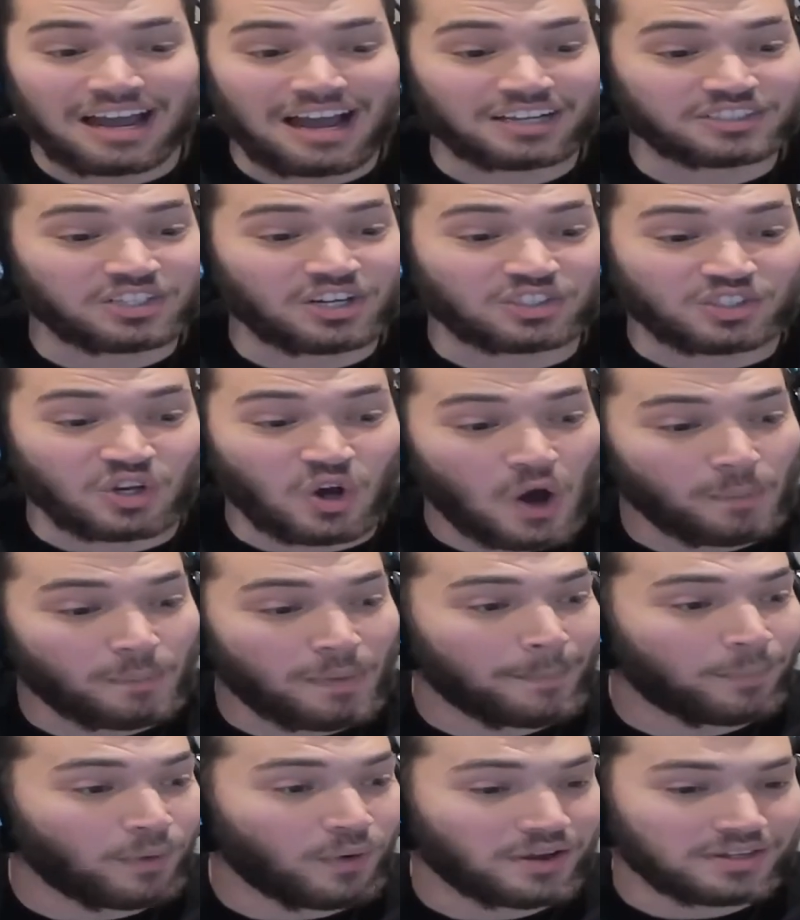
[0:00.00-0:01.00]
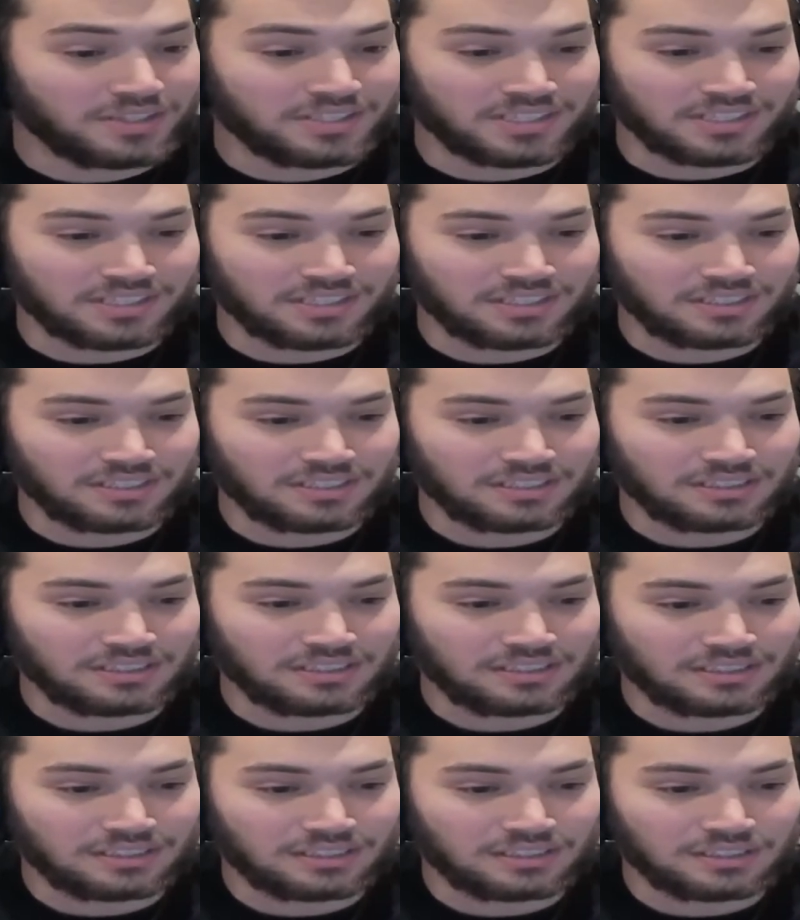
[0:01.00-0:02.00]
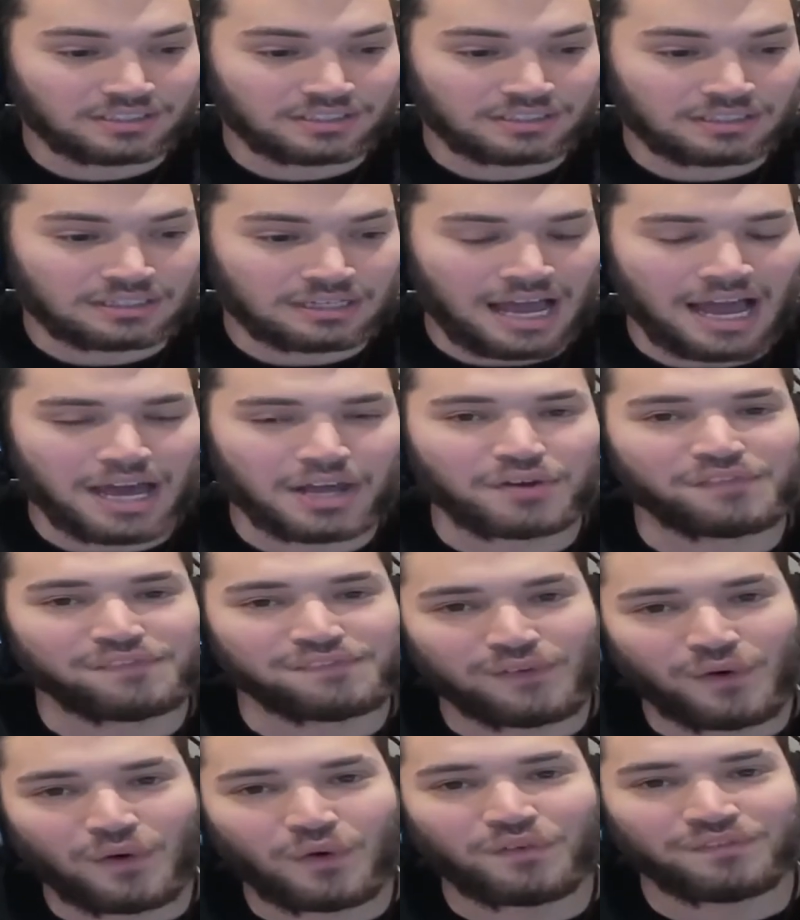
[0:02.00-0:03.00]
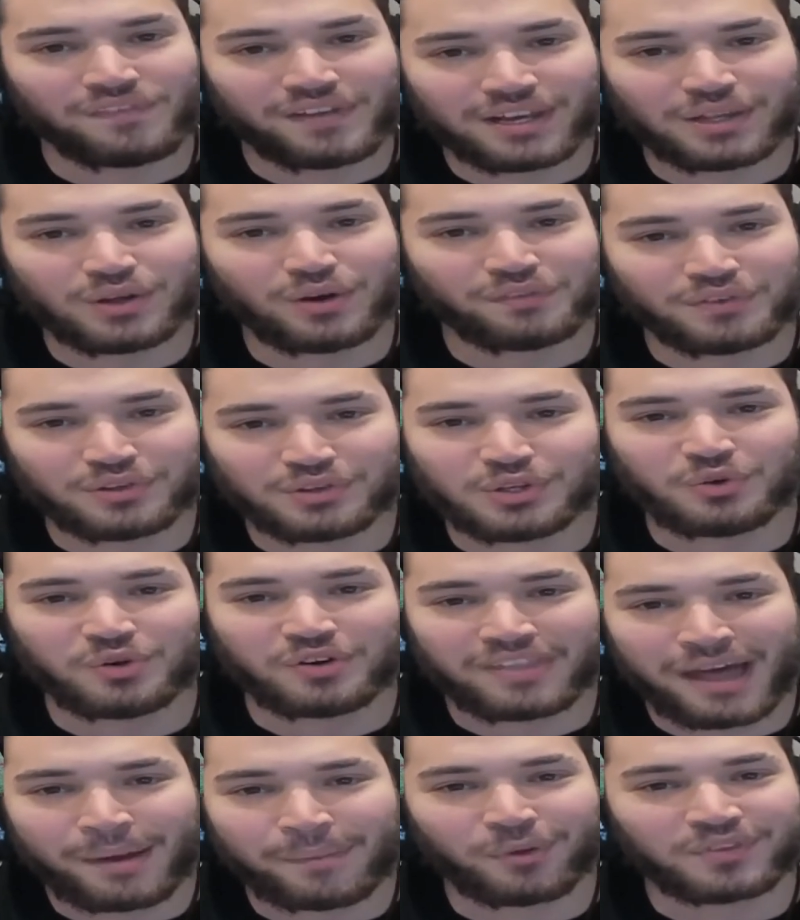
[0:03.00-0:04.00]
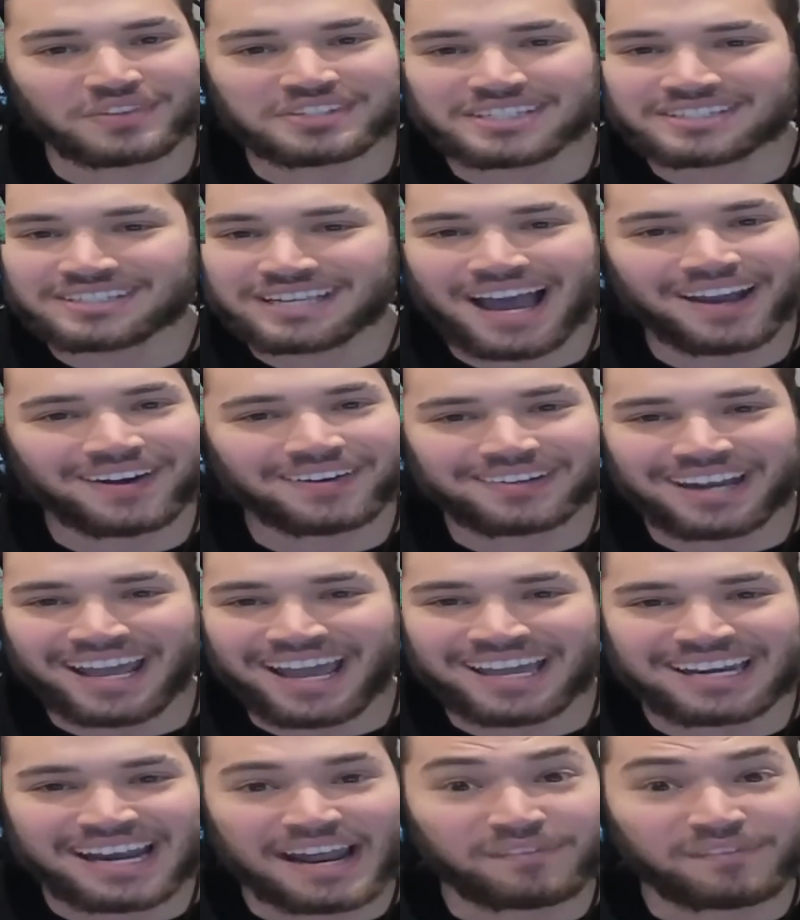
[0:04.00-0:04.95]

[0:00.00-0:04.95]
I talked to all my boys. I had a full video of you doing that for this entire day.